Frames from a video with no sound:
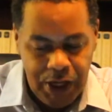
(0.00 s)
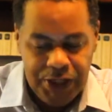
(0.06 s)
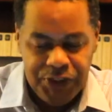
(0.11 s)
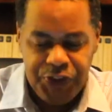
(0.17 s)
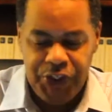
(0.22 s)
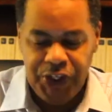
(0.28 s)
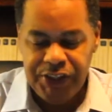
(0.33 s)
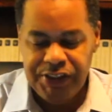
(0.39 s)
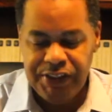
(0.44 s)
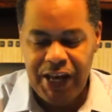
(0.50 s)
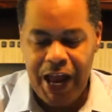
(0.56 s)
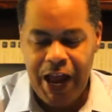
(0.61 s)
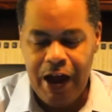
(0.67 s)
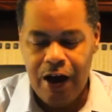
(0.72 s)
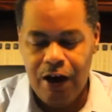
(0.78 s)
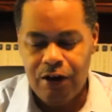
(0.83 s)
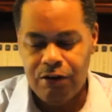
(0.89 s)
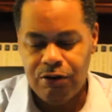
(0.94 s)

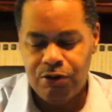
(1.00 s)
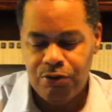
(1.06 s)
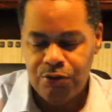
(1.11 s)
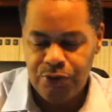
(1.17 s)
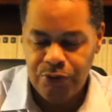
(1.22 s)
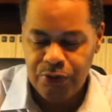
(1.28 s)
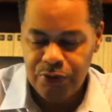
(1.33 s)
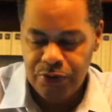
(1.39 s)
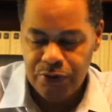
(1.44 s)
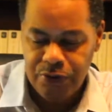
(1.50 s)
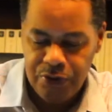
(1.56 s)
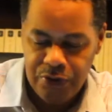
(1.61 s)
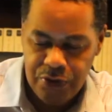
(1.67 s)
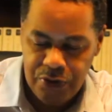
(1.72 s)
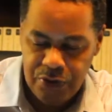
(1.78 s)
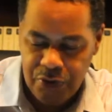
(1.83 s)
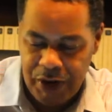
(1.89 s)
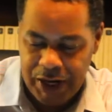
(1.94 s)
Gentile
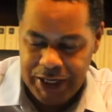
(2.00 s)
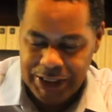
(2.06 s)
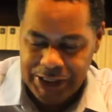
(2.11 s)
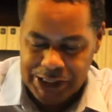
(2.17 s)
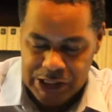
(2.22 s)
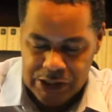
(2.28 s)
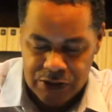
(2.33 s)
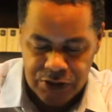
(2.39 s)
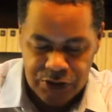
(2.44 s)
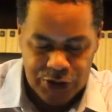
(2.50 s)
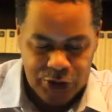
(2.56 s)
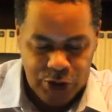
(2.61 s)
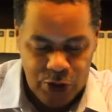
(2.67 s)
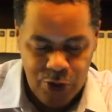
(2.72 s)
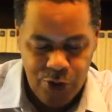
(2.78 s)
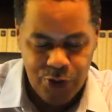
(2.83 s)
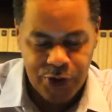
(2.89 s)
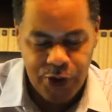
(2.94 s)
great leaders
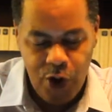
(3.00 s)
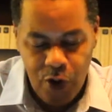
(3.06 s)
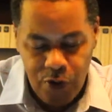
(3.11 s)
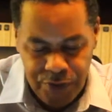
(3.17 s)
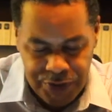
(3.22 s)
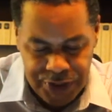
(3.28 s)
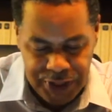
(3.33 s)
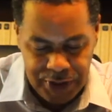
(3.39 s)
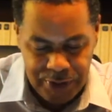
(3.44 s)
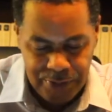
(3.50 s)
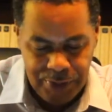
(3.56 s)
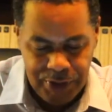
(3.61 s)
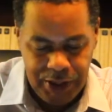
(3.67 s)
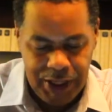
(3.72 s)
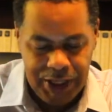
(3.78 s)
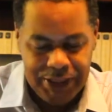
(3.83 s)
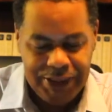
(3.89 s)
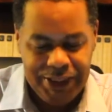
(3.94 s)
lord over them.
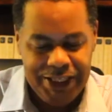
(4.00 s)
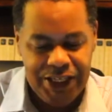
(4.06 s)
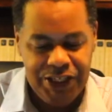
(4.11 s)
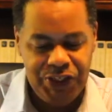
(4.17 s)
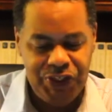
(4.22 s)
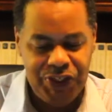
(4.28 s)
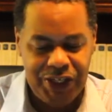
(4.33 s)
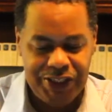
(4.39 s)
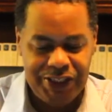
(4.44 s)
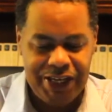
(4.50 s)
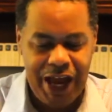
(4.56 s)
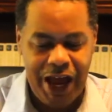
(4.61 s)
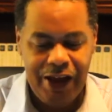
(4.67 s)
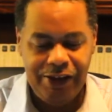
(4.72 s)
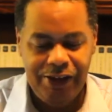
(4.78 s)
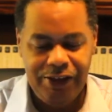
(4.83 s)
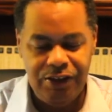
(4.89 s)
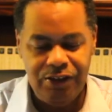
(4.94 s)
These
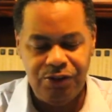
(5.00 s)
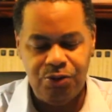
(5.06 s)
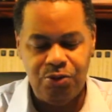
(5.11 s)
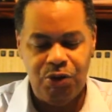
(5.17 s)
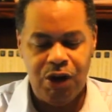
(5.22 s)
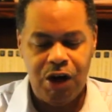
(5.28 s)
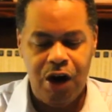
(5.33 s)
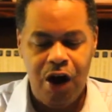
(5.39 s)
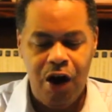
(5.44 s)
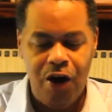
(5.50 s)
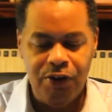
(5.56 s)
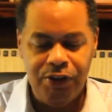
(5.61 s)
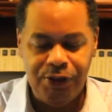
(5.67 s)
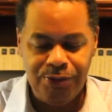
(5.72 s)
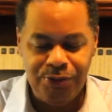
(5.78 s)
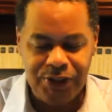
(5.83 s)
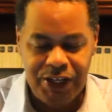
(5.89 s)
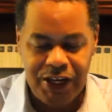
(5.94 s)
Gentile leaders will call
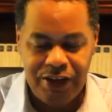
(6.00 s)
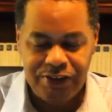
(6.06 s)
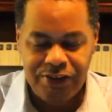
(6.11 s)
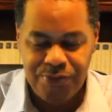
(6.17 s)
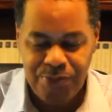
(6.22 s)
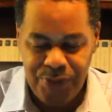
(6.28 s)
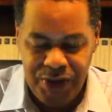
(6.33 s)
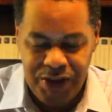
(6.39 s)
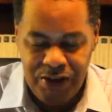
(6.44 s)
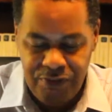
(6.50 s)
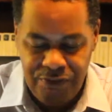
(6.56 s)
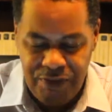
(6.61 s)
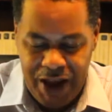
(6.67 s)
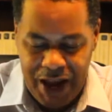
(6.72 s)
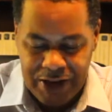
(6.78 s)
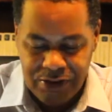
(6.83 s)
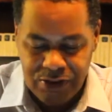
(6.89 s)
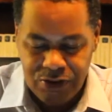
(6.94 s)
themselves
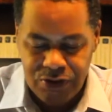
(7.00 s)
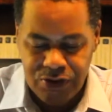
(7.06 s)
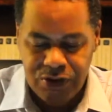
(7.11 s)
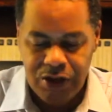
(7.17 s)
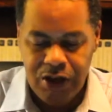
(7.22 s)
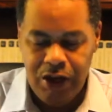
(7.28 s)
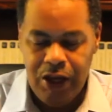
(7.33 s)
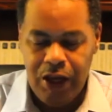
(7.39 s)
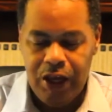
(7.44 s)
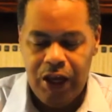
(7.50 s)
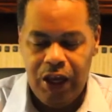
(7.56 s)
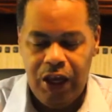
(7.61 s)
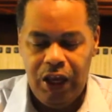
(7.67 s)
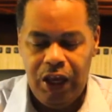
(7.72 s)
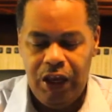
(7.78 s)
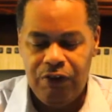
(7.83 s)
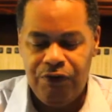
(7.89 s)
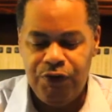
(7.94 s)
benefactors.
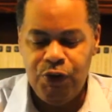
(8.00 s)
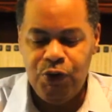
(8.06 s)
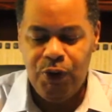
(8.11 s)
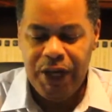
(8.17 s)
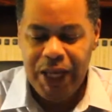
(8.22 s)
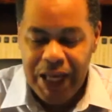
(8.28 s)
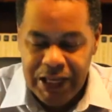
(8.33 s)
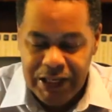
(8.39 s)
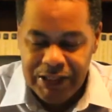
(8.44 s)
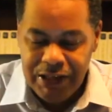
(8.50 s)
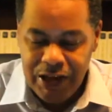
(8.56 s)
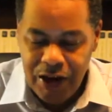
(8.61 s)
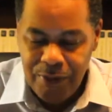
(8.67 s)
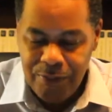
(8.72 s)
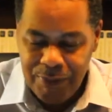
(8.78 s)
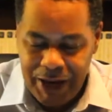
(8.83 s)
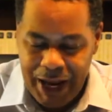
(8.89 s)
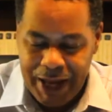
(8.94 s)
If you end
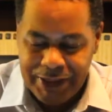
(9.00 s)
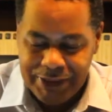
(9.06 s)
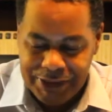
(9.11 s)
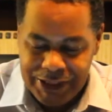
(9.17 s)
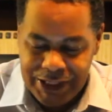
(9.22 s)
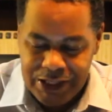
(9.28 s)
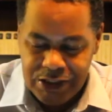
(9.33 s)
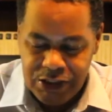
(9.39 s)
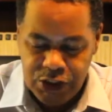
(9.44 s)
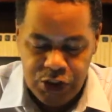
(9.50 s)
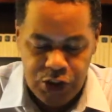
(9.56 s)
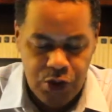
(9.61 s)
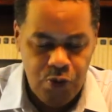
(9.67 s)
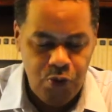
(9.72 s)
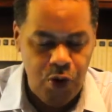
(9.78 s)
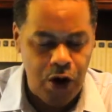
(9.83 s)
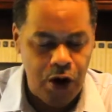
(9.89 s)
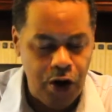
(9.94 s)
up like this,
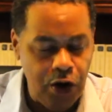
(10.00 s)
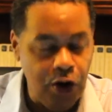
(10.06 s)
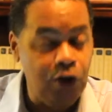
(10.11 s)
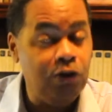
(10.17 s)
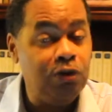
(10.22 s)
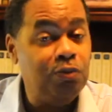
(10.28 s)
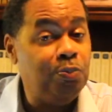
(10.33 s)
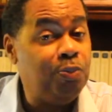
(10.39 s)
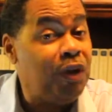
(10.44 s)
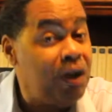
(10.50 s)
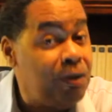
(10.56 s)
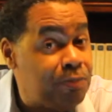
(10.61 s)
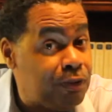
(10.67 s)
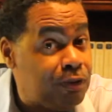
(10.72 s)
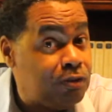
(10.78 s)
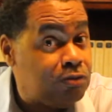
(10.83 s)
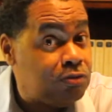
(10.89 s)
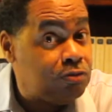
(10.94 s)
you will hurt
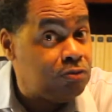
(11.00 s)
people.